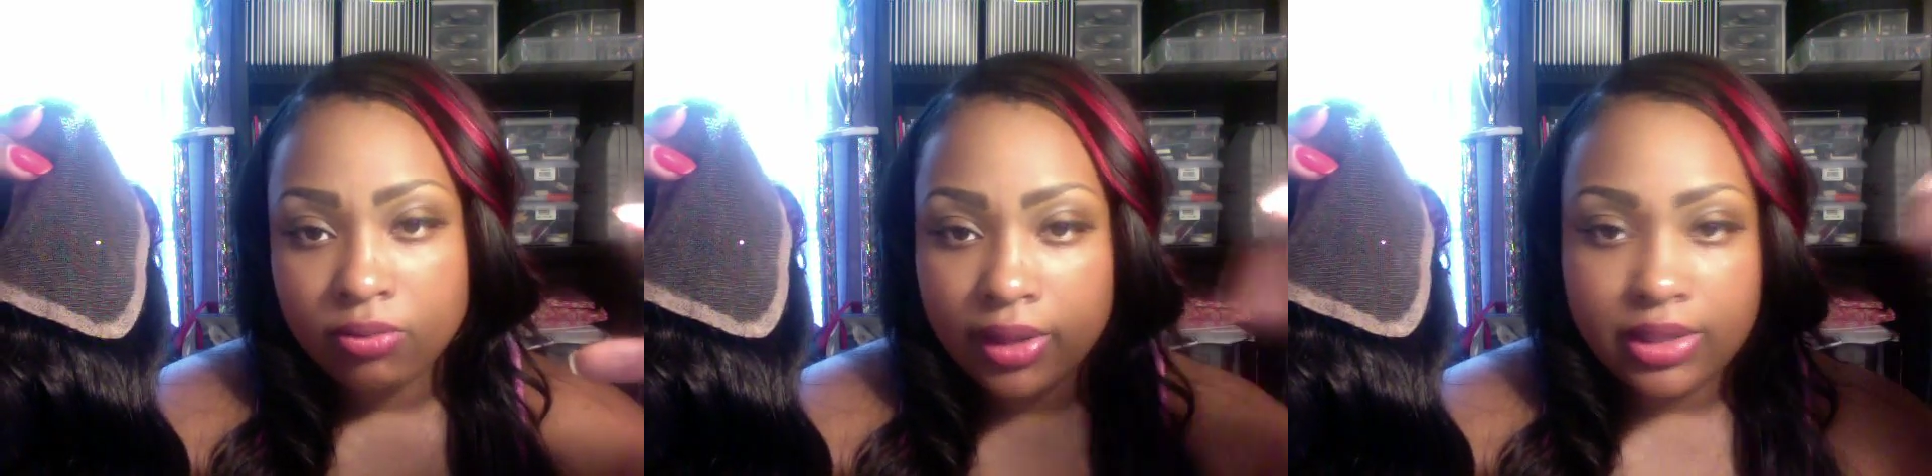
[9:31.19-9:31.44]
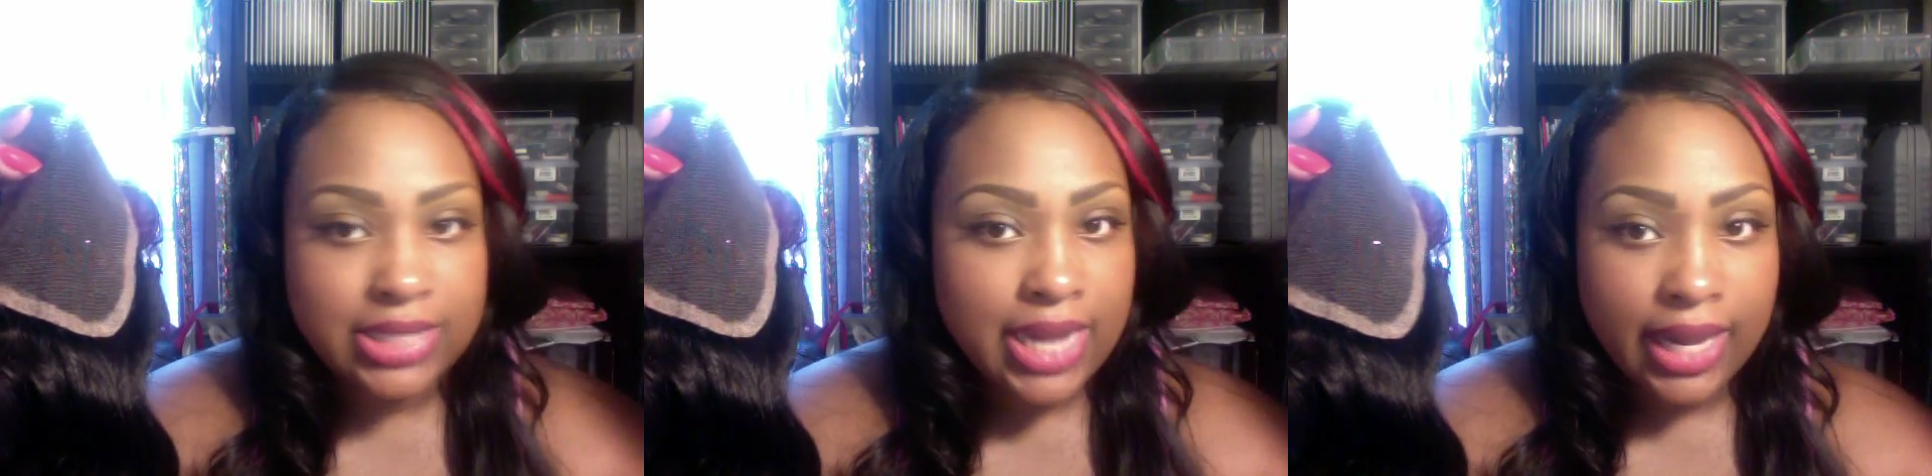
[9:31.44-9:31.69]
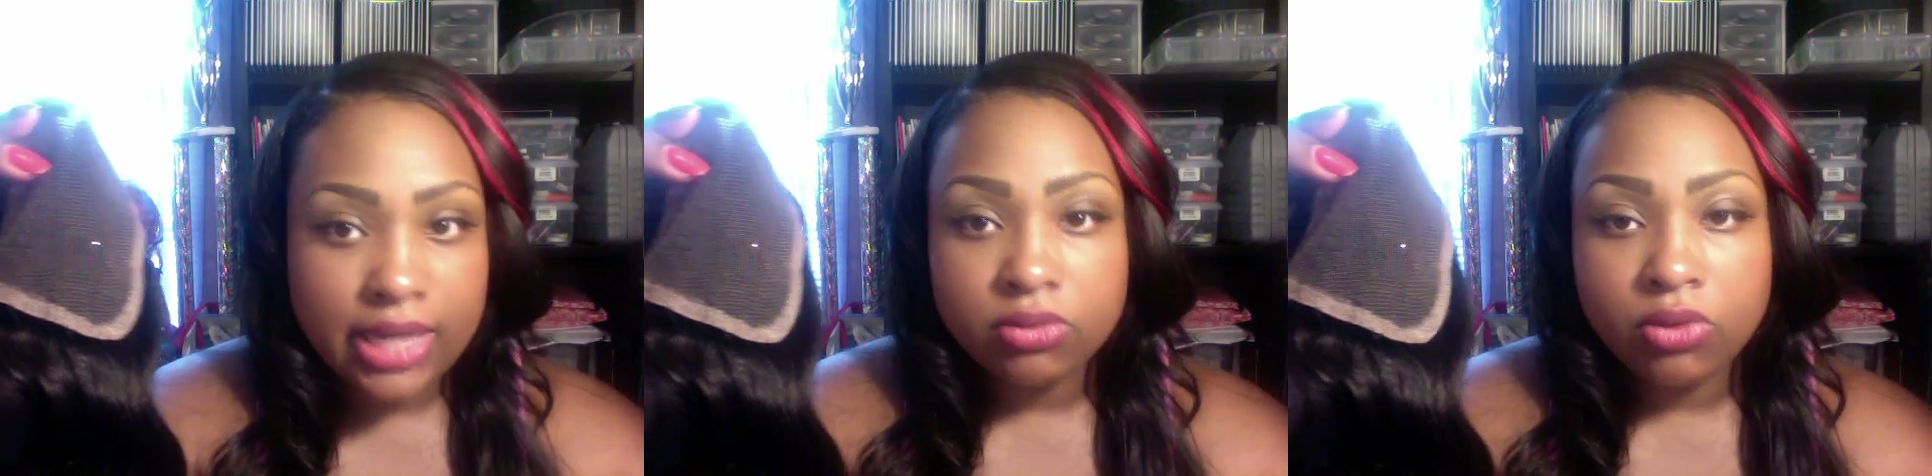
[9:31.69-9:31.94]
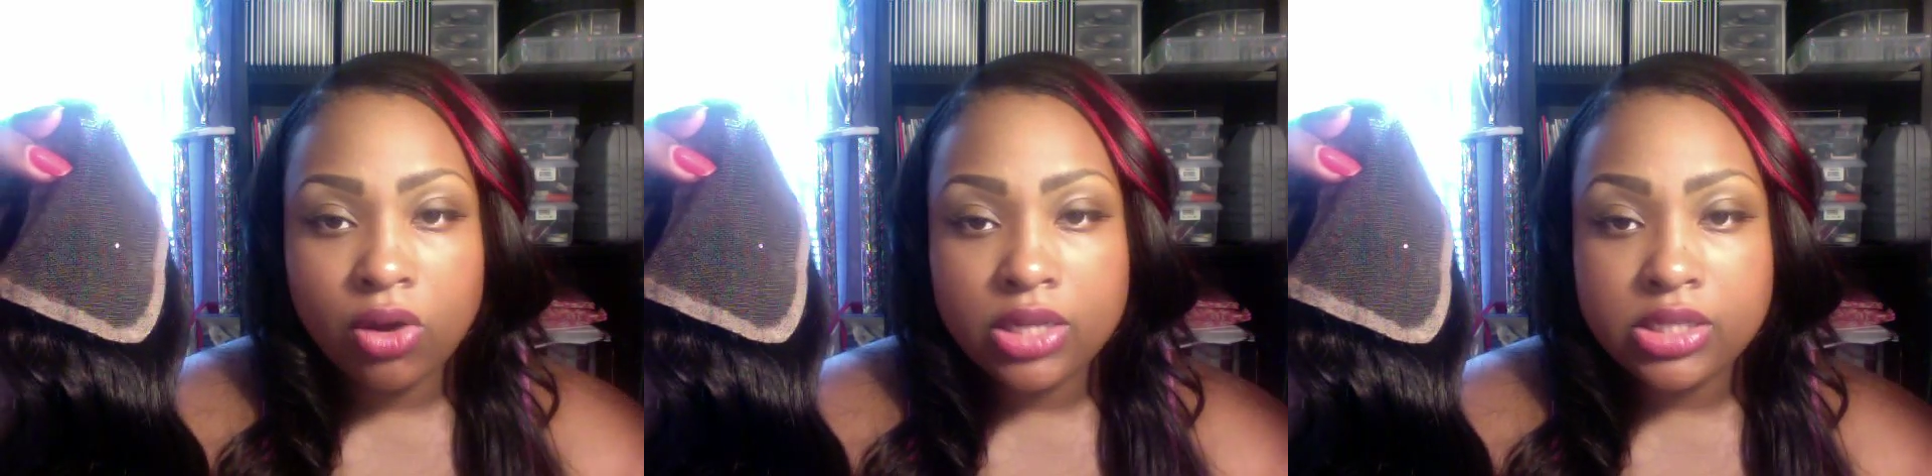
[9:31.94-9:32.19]
like the Diana
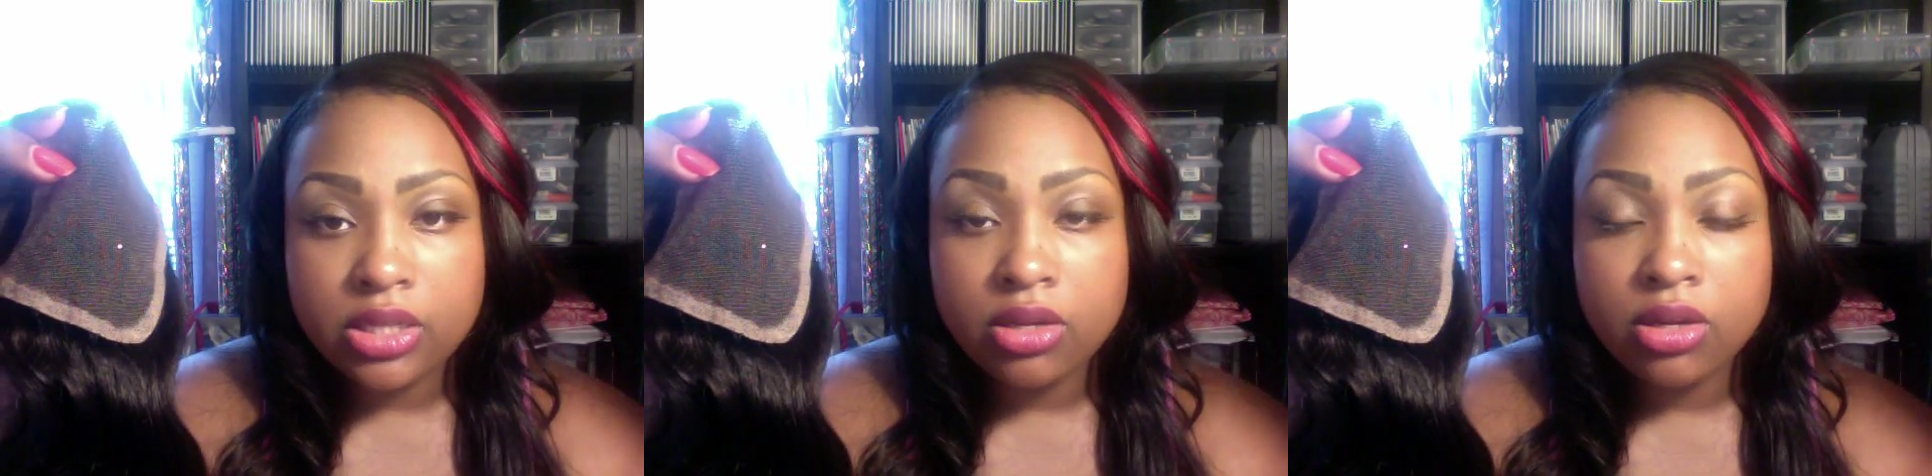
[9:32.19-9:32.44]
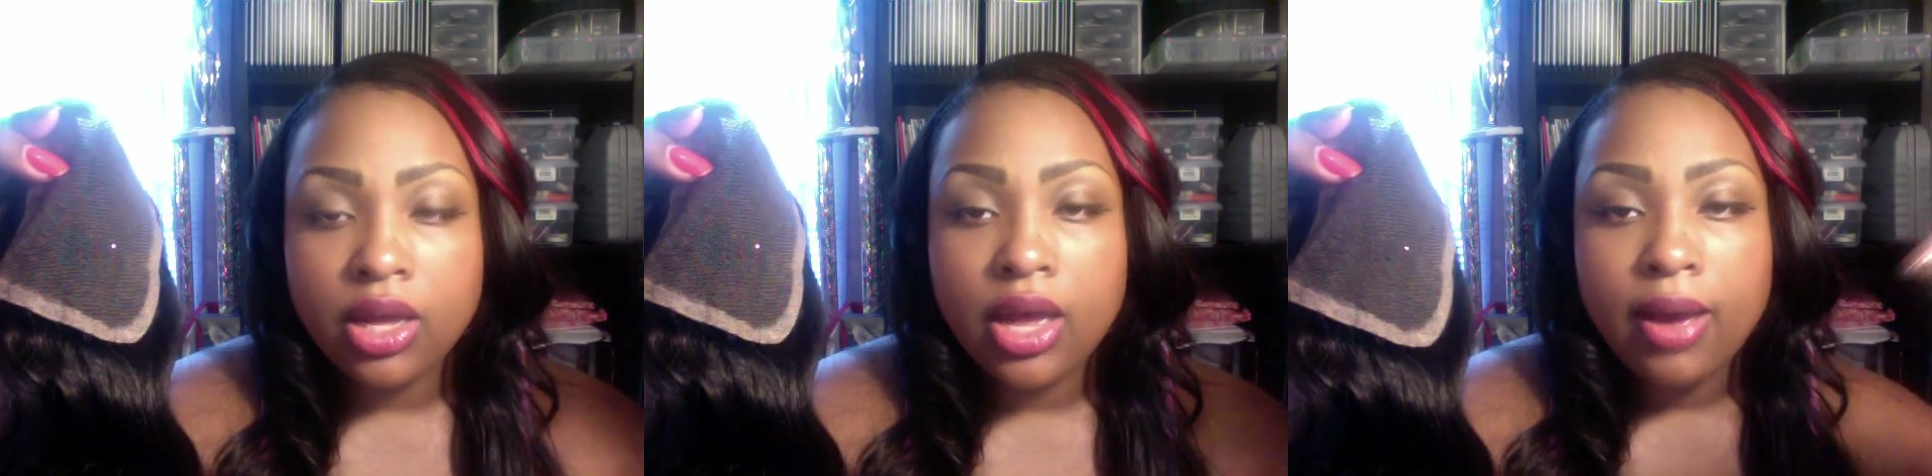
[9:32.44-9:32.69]
Ross look,